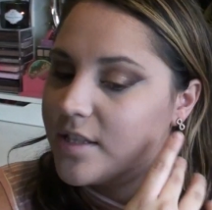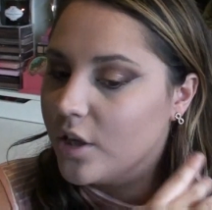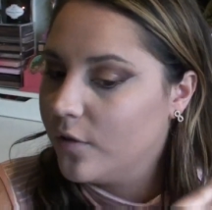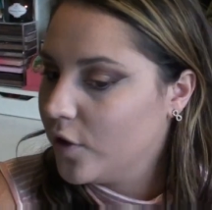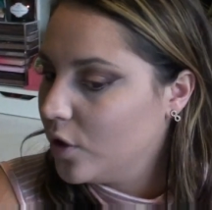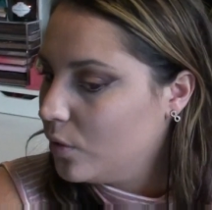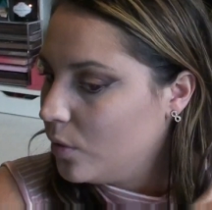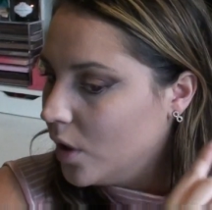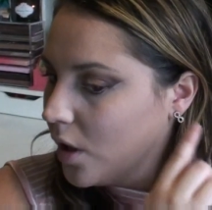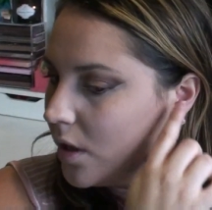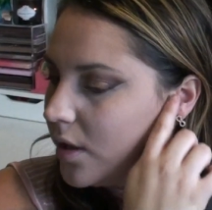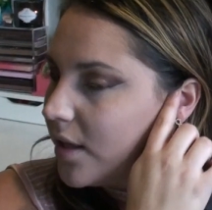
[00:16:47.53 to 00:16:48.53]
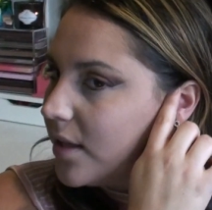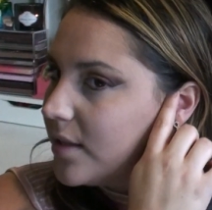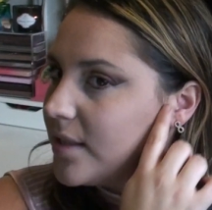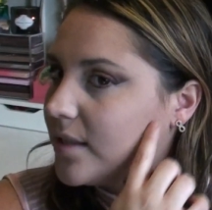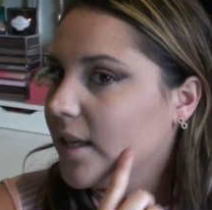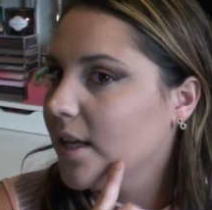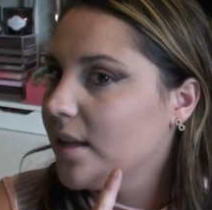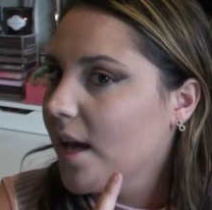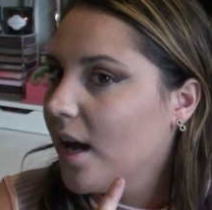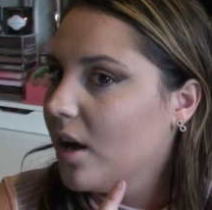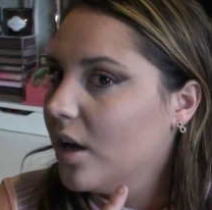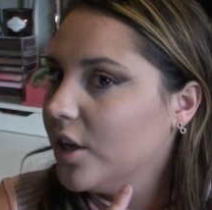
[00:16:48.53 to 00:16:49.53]
See, if you can see
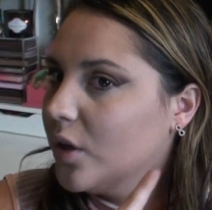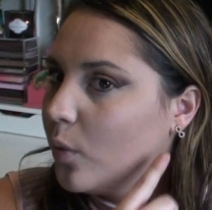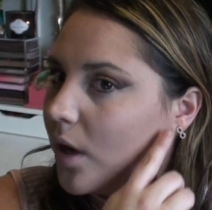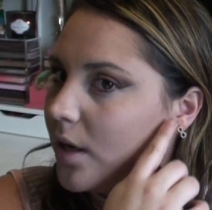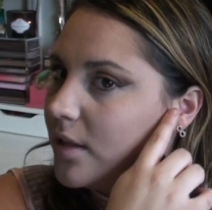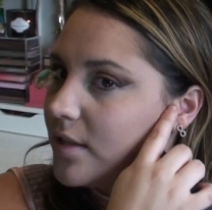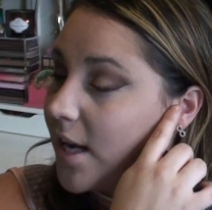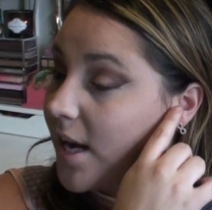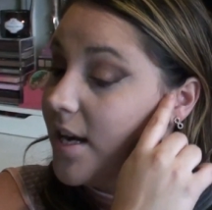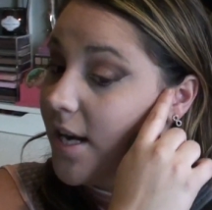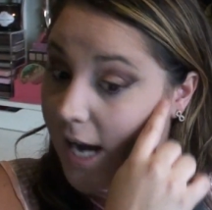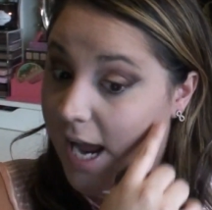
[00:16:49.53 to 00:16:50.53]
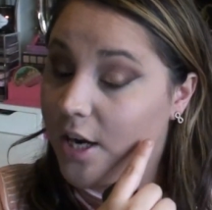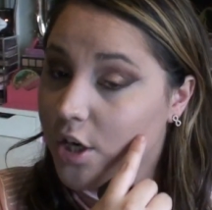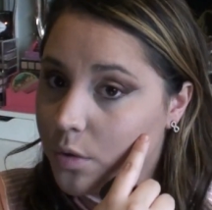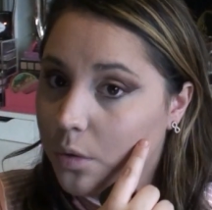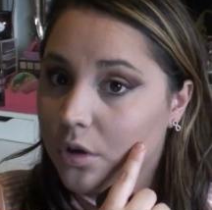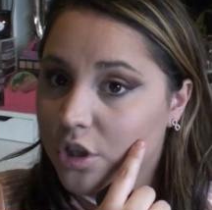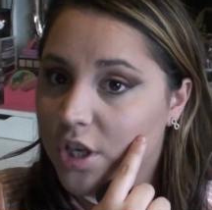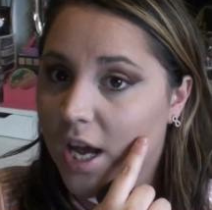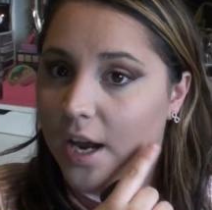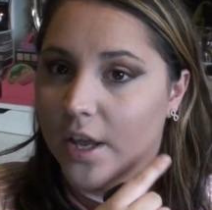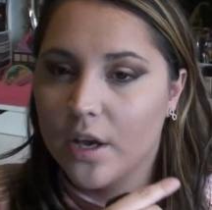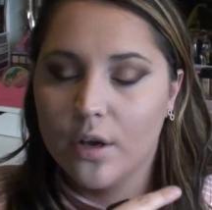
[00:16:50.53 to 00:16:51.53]
that on you where it's like a natural
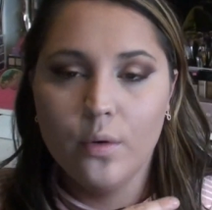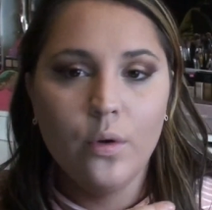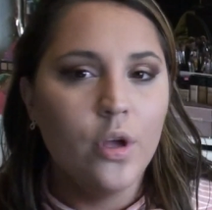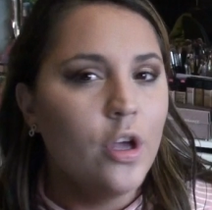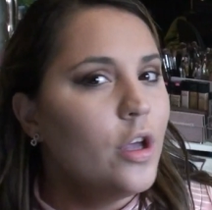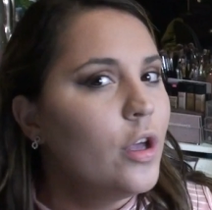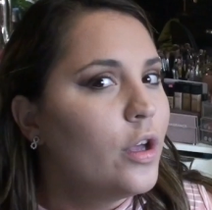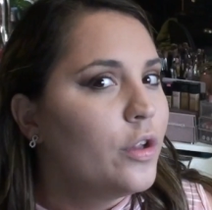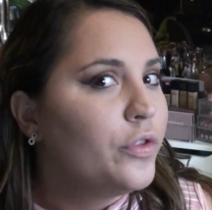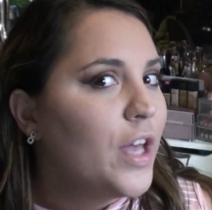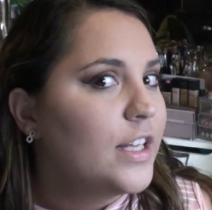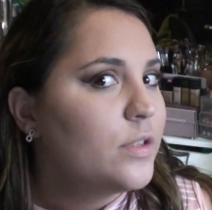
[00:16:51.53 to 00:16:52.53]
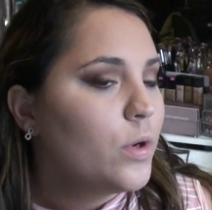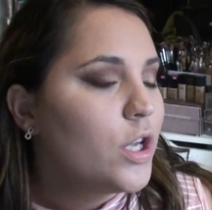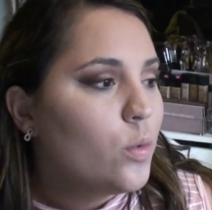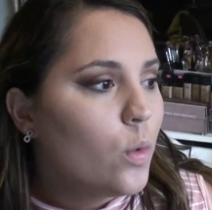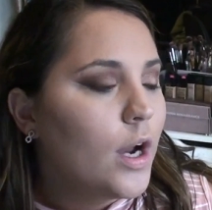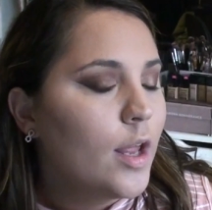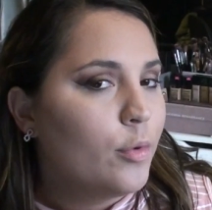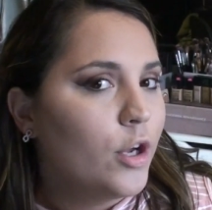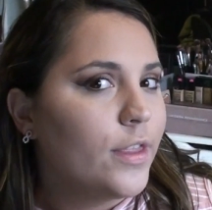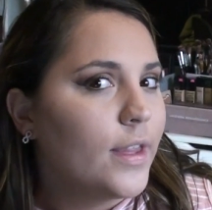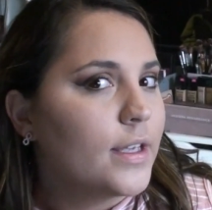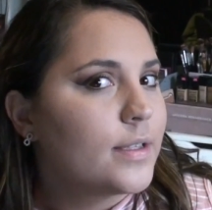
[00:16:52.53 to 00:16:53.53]
shadow, that's where you want to
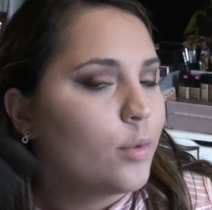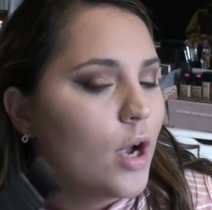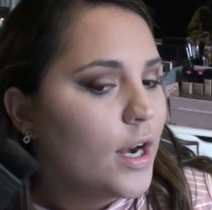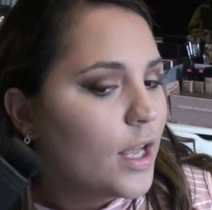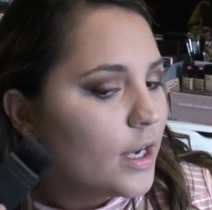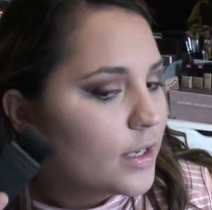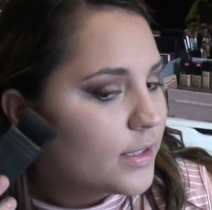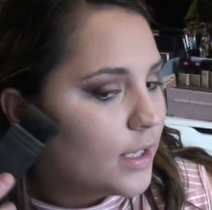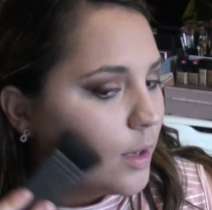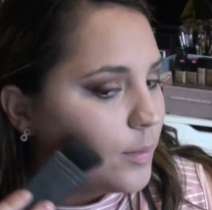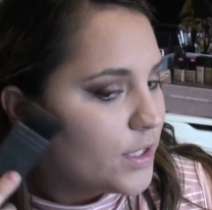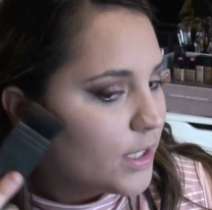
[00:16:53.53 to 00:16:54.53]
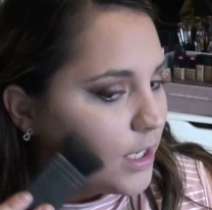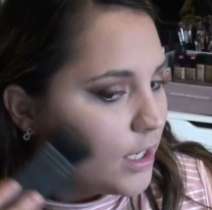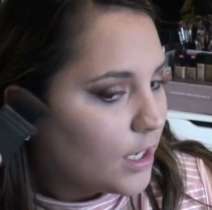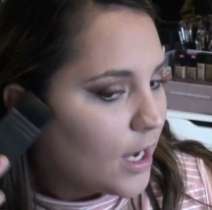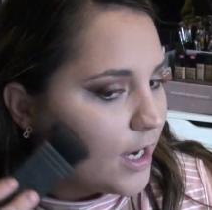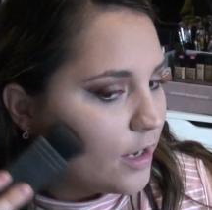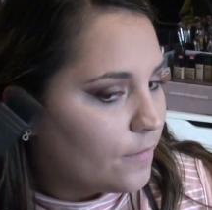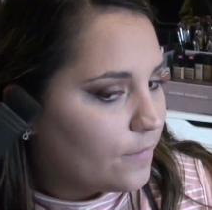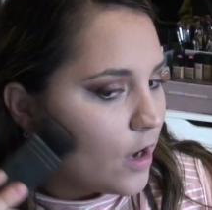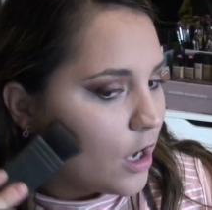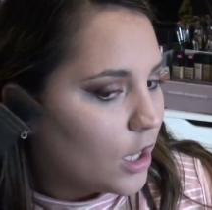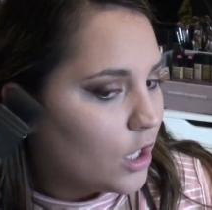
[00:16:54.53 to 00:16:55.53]
put this product. So I'm just going to kind of
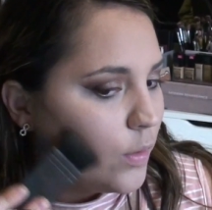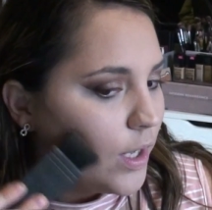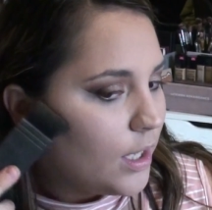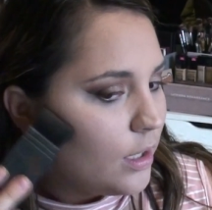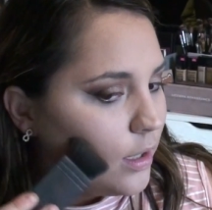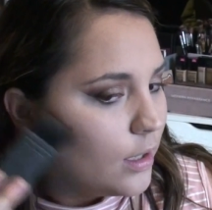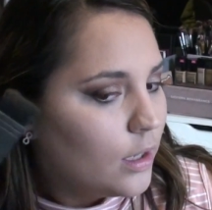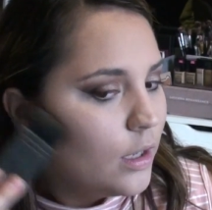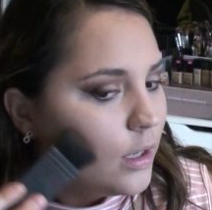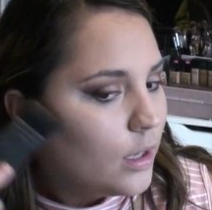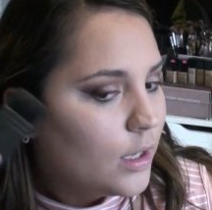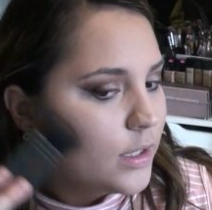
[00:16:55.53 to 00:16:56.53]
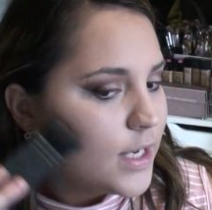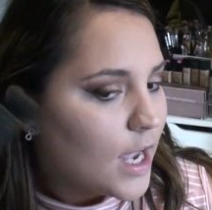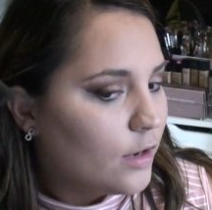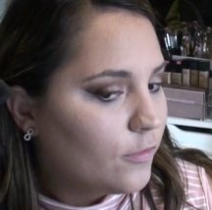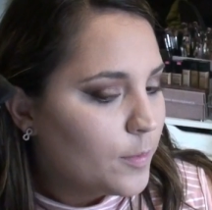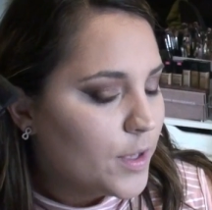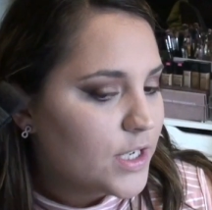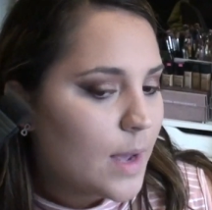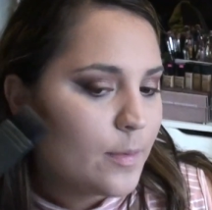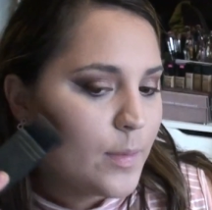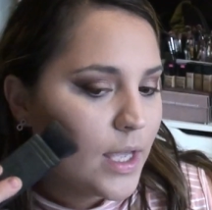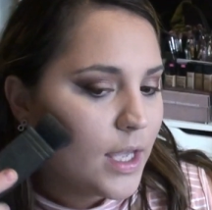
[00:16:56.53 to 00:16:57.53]
follow it down from the
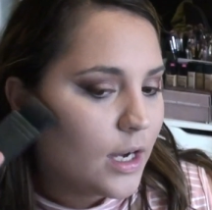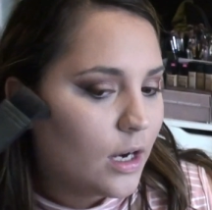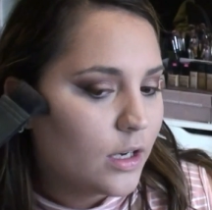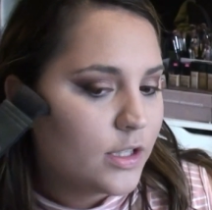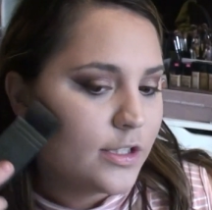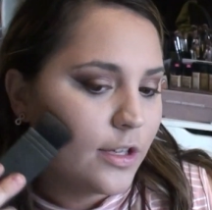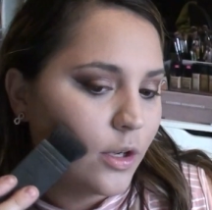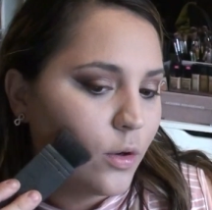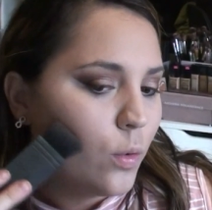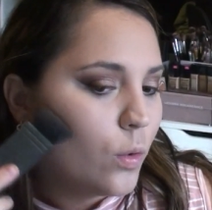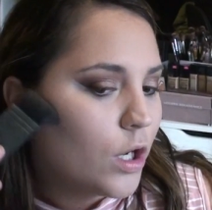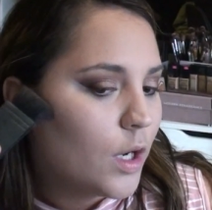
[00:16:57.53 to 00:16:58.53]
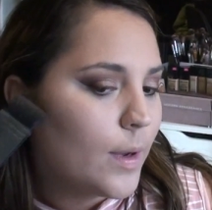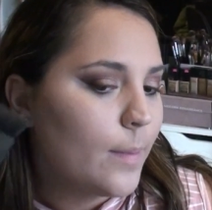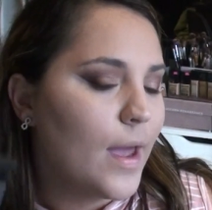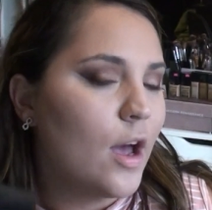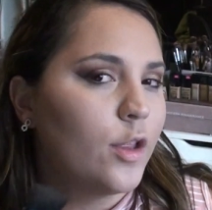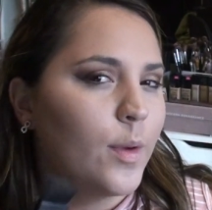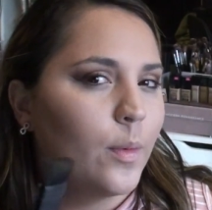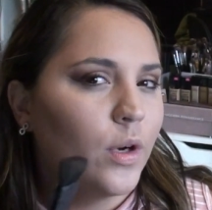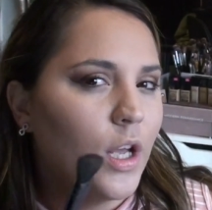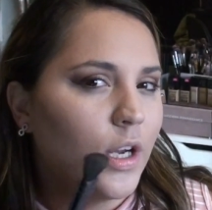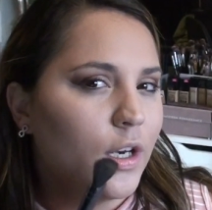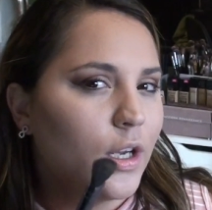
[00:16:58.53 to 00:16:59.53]
top of my ear to the corner of my mouth, but we're
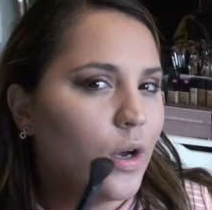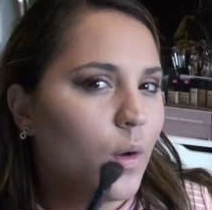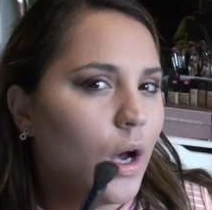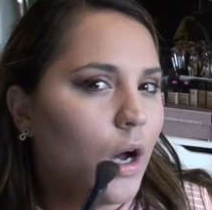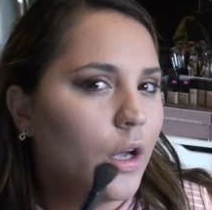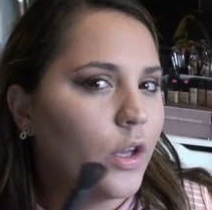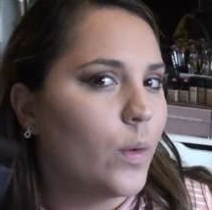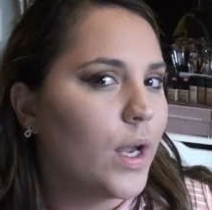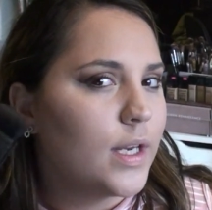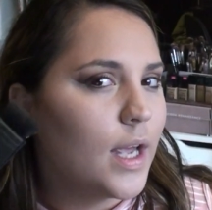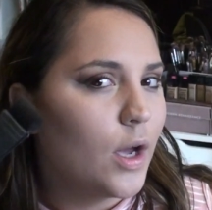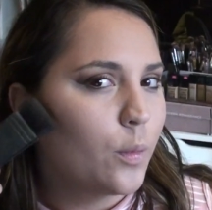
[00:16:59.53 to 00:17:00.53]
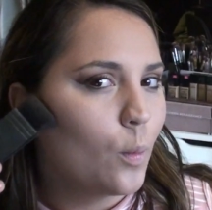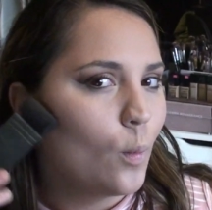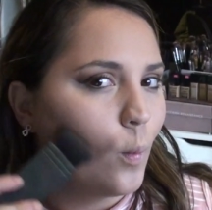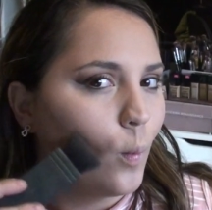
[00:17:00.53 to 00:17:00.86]
not going to go all the way down.